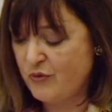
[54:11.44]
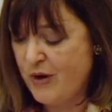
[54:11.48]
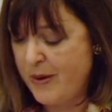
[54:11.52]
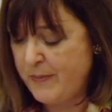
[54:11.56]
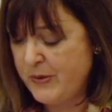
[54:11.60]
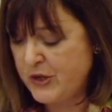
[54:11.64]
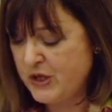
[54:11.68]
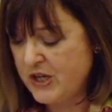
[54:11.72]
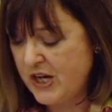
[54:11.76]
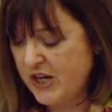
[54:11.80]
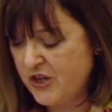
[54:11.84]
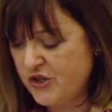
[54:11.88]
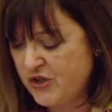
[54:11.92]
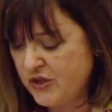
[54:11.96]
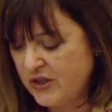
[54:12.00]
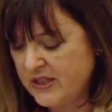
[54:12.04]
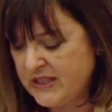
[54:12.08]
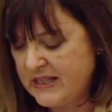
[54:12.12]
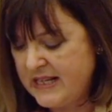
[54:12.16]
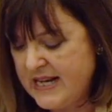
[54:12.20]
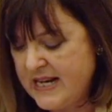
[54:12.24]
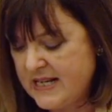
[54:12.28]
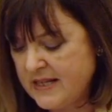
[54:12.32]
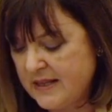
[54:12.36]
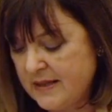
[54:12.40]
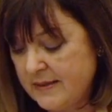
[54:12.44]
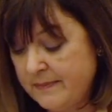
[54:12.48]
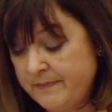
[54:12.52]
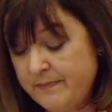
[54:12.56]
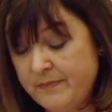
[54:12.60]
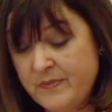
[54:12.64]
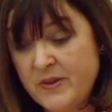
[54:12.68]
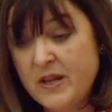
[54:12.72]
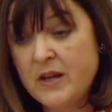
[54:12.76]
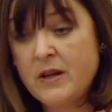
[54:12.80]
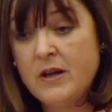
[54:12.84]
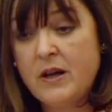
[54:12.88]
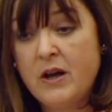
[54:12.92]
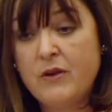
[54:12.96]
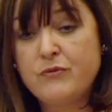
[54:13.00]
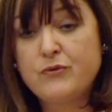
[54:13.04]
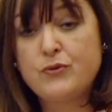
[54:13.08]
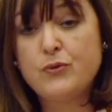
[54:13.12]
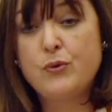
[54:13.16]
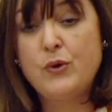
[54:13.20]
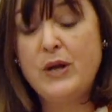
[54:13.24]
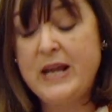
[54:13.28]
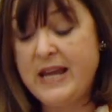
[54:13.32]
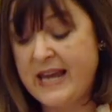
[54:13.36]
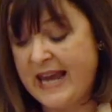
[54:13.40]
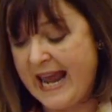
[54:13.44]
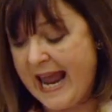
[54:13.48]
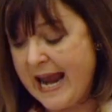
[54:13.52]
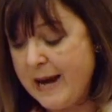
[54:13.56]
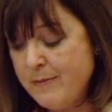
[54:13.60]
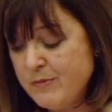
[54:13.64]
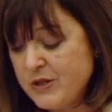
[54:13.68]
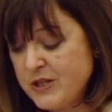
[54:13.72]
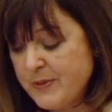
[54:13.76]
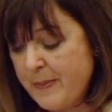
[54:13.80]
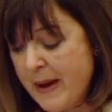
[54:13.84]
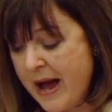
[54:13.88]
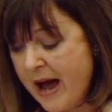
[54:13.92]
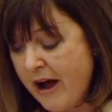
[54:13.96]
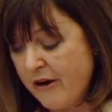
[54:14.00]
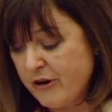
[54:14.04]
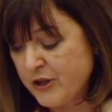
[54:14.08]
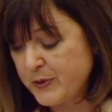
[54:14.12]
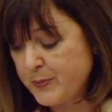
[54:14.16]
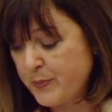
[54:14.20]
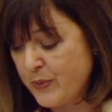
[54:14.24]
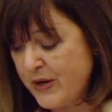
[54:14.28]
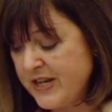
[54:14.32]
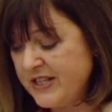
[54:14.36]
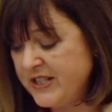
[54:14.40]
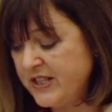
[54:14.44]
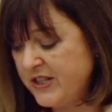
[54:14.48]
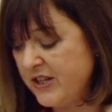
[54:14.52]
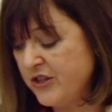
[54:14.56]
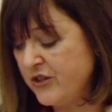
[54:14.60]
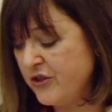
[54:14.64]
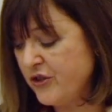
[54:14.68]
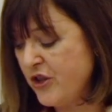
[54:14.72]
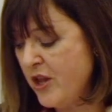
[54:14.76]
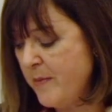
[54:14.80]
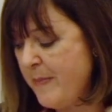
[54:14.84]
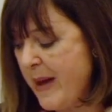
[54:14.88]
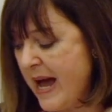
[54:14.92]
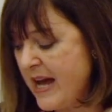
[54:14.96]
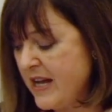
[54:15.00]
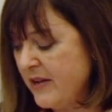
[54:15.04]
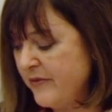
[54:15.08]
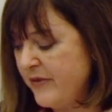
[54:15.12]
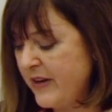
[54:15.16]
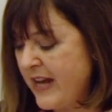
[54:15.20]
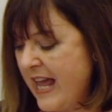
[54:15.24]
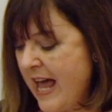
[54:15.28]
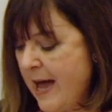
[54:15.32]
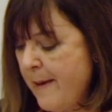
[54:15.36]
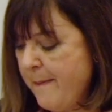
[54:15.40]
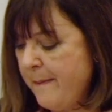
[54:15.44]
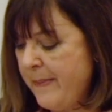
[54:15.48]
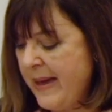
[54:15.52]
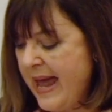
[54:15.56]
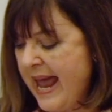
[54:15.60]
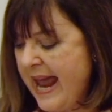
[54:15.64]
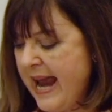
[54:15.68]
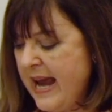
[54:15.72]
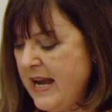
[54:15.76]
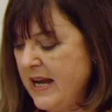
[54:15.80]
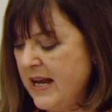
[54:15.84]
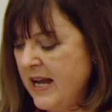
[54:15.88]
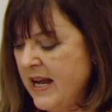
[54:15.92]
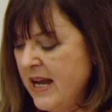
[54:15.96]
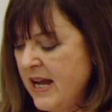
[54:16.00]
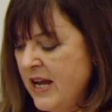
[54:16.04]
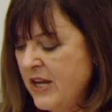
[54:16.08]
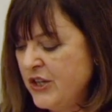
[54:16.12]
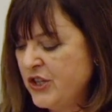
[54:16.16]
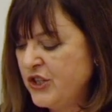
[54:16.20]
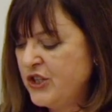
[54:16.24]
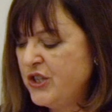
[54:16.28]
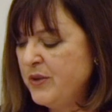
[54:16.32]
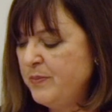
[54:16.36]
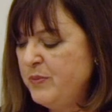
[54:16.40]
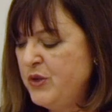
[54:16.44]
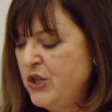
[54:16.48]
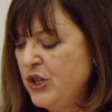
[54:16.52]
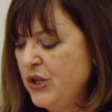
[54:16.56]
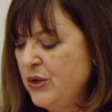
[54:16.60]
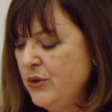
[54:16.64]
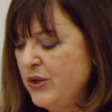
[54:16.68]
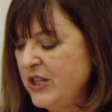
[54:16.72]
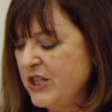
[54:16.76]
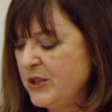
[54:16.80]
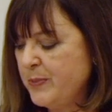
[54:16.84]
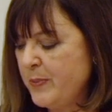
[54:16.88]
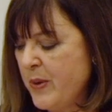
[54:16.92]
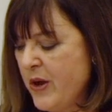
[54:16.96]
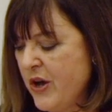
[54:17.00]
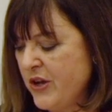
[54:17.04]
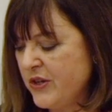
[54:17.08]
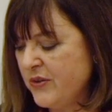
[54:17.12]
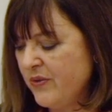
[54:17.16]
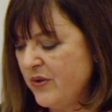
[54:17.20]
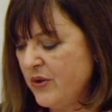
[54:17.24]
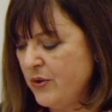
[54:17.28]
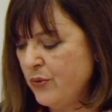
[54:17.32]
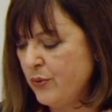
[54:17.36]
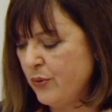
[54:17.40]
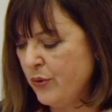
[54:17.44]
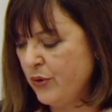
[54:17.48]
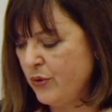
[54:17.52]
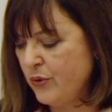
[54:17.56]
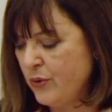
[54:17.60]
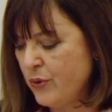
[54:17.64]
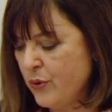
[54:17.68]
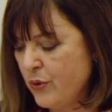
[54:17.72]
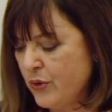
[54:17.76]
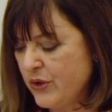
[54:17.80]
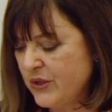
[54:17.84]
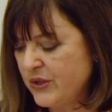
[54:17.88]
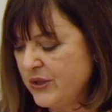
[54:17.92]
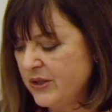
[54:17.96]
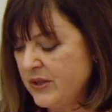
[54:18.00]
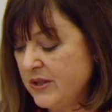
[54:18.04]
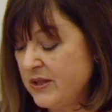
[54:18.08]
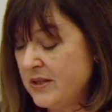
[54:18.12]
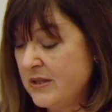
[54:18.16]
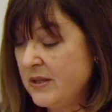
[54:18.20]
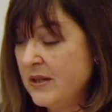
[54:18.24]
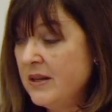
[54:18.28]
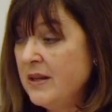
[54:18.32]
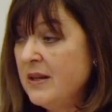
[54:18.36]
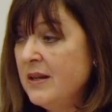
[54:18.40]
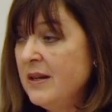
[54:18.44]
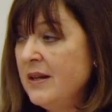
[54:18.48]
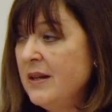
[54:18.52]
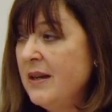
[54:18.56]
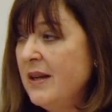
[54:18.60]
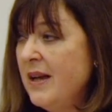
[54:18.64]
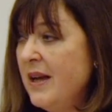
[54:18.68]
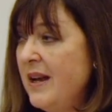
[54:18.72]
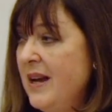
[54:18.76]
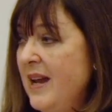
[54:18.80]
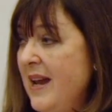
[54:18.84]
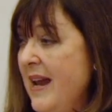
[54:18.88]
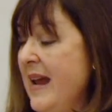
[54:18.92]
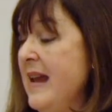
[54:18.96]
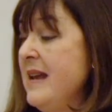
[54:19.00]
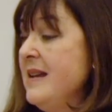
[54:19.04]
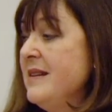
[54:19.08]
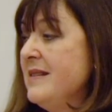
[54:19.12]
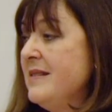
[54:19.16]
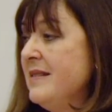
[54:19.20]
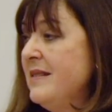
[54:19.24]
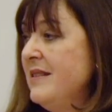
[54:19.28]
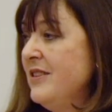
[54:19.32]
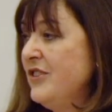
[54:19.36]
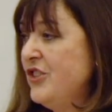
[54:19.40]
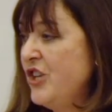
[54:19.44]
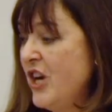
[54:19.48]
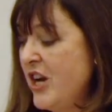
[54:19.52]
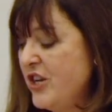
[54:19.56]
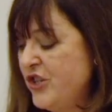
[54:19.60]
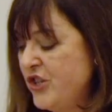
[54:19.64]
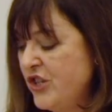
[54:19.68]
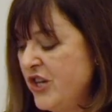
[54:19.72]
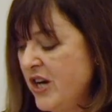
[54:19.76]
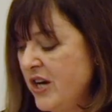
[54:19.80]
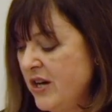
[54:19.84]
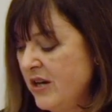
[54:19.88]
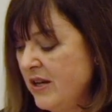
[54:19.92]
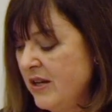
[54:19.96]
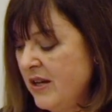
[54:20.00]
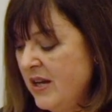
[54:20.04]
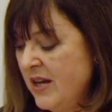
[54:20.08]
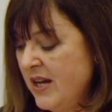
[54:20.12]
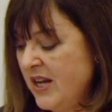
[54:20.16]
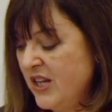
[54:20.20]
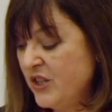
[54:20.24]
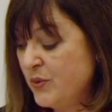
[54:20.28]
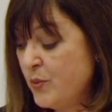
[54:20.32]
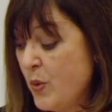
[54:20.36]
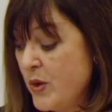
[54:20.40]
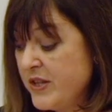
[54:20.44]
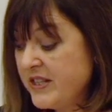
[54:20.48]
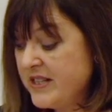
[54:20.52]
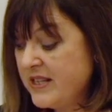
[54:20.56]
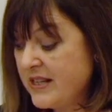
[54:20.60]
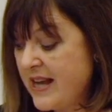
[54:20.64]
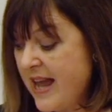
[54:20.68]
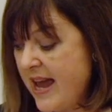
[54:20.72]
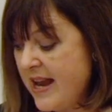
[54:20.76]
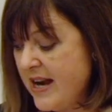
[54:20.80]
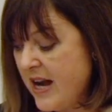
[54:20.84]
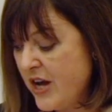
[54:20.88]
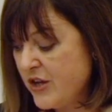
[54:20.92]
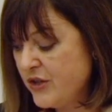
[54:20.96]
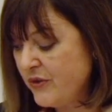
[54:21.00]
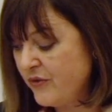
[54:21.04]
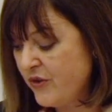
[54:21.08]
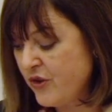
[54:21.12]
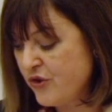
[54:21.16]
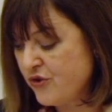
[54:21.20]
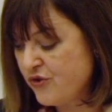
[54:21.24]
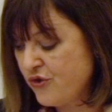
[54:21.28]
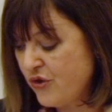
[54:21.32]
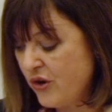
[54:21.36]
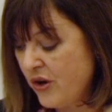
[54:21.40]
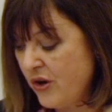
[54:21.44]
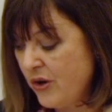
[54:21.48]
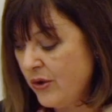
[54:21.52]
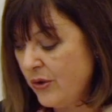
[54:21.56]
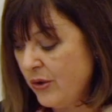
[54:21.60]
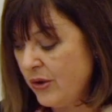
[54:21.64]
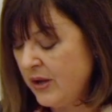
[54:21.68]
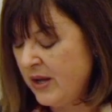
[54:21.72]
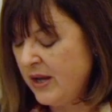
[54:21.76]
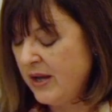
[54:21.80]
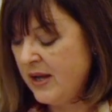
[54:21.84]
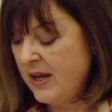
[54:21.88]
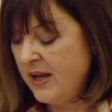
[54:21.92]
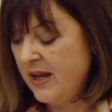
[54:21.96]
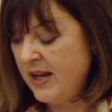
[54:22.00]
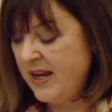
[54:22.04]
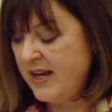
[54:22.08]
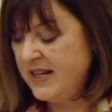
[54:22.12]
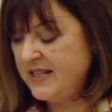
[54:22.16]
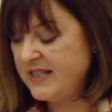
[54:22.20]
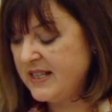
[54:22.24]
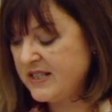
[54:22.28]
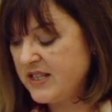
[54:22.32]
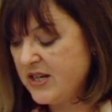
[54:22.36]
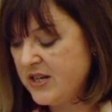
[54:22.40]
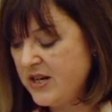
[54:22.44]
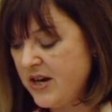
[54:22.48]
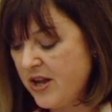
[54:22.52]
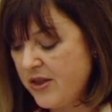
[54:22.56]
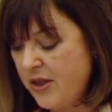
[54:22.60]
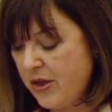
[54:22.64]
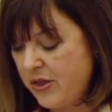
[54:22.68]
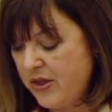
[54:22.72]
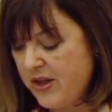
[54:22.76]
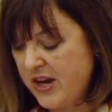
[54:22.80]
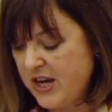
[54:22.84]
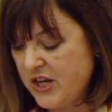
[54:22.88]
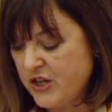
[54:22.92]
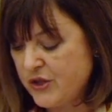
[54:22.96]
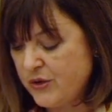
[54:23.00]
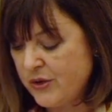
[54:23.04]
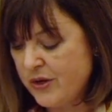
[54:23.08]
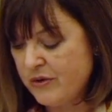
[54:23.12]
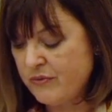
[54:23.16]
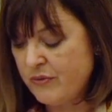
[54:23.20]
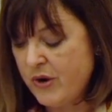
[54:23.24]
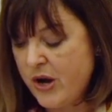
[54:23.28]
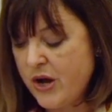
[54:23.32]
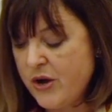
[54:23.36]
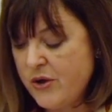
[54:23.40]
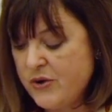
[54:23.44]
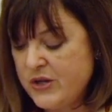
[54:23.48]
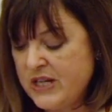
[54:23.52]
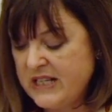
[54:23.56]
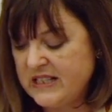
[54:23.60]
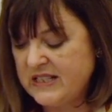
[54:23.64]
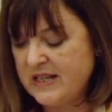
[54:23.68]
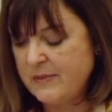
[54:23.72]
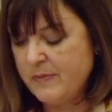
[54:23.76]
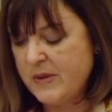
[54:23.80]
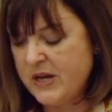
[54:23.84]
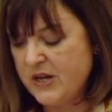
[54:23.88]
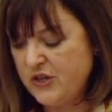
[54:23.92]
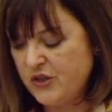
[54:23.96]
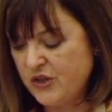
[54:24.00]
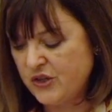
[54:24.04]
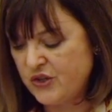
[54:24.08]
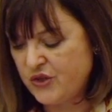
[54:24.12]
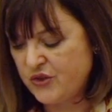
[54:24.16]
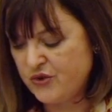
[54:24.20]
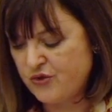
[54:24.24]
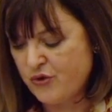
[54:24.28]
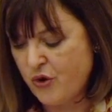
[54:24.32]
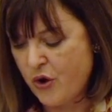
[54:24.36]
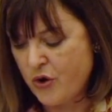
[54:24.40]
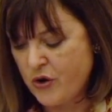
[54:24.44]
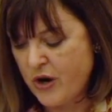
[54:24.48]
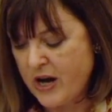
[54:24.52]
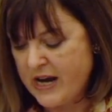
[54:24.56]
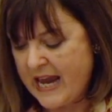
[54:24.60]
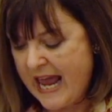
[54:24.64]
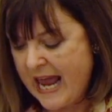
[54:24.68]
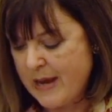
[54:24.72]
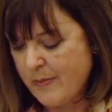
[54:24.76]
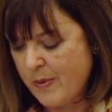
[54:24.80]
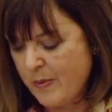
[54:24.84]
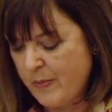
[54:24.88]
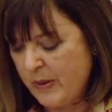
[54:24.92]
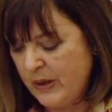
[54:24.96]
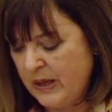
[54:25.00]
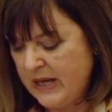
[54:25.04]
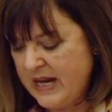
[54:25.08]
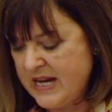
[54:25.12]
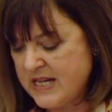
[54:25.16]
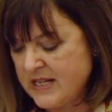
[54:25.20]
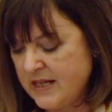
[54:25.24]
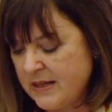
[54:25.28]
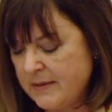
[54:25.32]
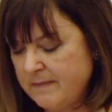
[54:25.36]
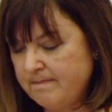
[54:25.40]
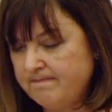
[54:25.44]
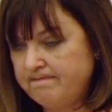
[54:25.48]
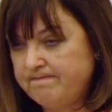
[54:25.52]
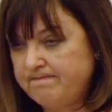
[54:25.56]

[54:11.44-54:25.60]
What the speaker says: reputation as leader. After all, he came to power as president on the back of a campaign to subdue this part of the Northern Caucasus. Any hint that Chechnya is once again out of control is yet another thing to erode his image as strong and capable leader.